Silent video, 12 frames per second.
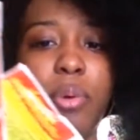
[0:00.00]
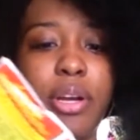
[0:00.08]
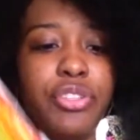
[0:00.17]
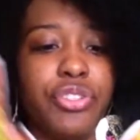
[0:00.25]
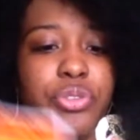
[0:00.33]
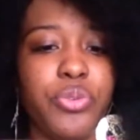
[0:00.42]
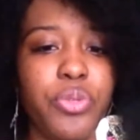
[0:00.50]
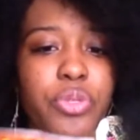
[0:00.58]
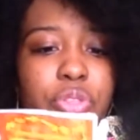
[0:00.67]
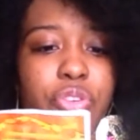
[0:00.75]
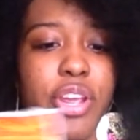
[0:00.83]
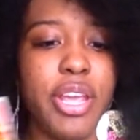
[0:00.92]
one, two,
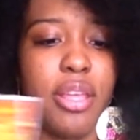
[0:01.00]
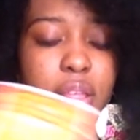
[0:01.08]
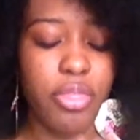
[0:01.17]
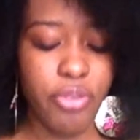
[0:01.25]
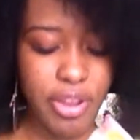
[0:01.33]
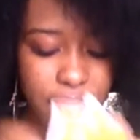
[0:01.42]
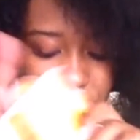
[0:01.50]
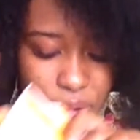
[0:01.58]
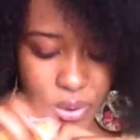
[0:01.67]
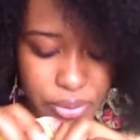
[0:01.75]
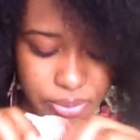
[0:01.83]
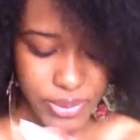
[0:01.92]
three, three of
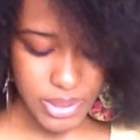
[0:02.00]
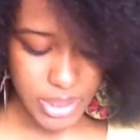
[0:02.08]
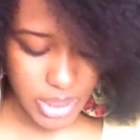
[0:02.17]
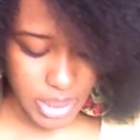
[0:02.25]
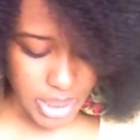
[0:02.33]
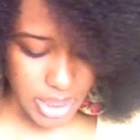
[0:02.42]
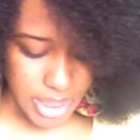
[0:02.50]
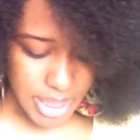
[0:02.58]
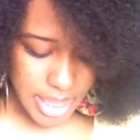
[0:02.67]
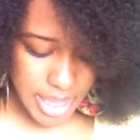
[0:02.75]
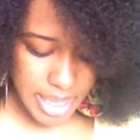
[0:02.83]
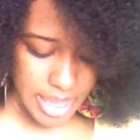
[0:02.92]
those.
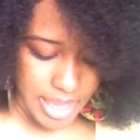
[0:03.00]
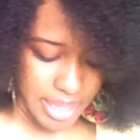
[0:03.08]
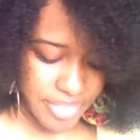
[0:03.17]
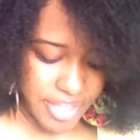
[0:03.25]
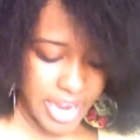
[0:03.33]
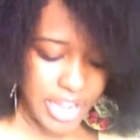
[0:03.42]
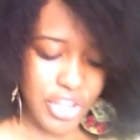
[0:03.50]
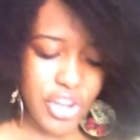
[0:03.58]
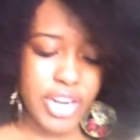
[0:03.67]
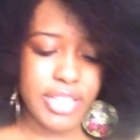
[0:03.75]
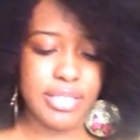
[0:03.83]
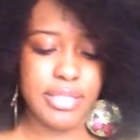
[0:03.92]
And then I
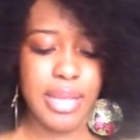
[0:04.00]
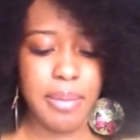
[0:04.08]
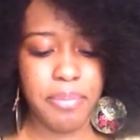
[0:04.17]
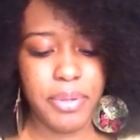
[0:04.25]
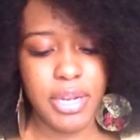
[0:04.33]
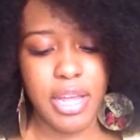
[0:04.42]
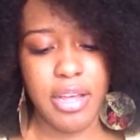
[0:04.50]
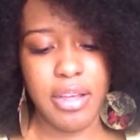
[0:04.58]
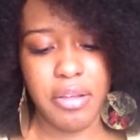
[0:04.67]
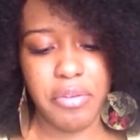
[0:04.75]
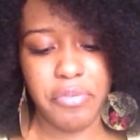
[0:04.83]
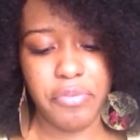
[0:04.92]
got a sample
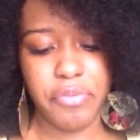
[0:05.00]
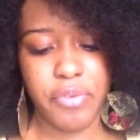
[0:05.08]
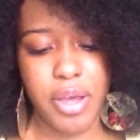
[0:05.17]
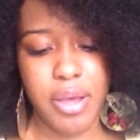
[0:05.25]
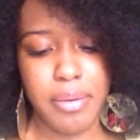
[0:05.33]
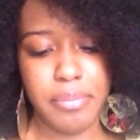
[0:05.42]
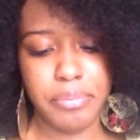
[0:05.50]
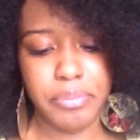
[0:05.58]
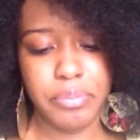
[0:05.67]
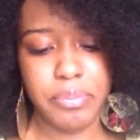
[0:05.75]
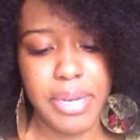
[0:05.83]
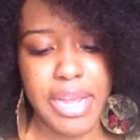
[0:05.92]
of um,
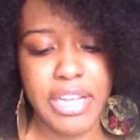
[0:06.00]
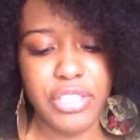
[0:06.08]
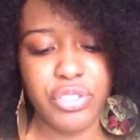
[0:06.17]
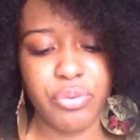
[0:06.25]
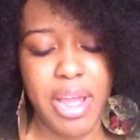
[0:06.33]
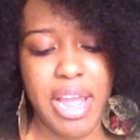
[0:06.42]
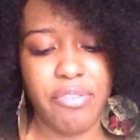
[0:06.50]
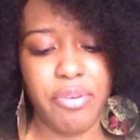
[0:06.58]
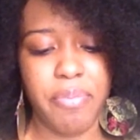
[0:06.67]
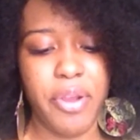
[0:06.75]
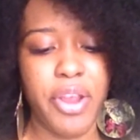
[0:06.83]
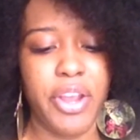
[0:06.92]
Plant Derived
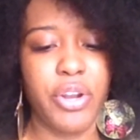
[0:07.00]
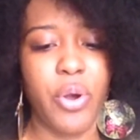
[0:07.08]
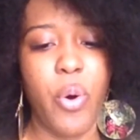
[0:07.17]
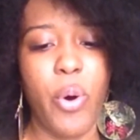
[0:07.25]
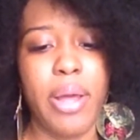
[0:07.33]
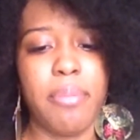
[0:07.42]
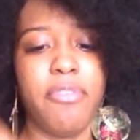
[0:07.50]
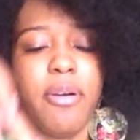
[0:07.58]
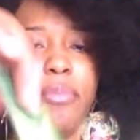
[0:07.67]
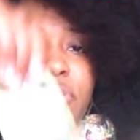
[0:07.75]
Repairing Oil from